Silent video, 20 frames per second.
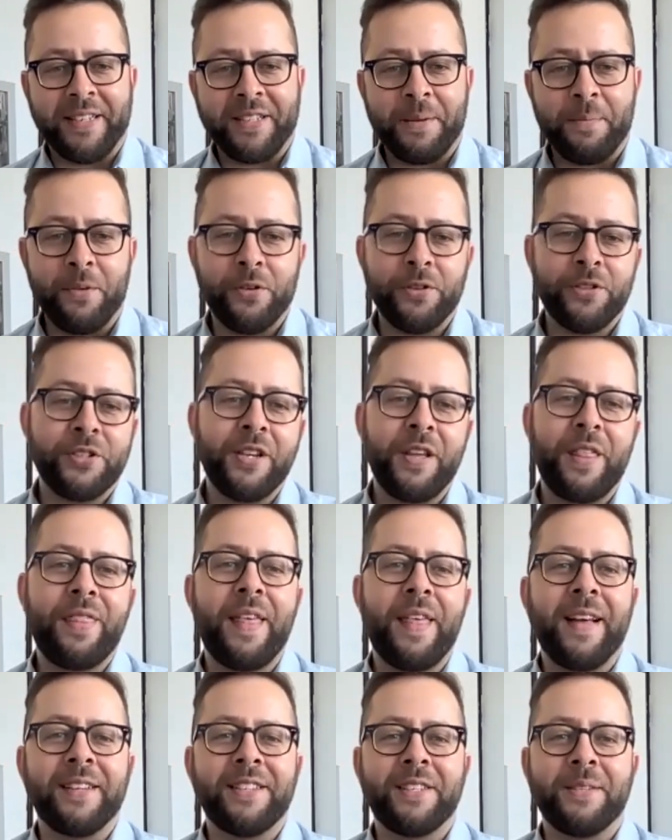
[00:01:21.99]
So, Marishka,
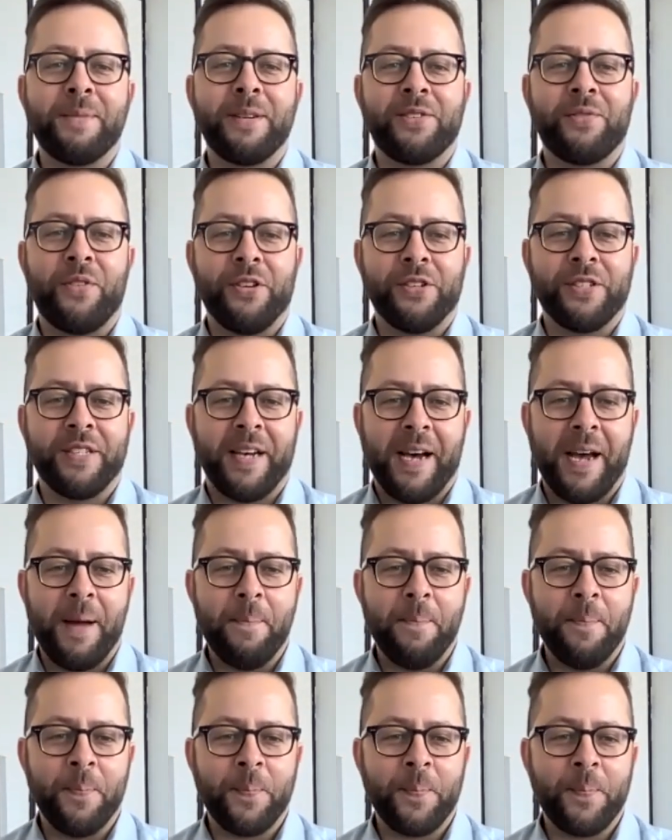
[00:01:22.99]
thanks so much for your time.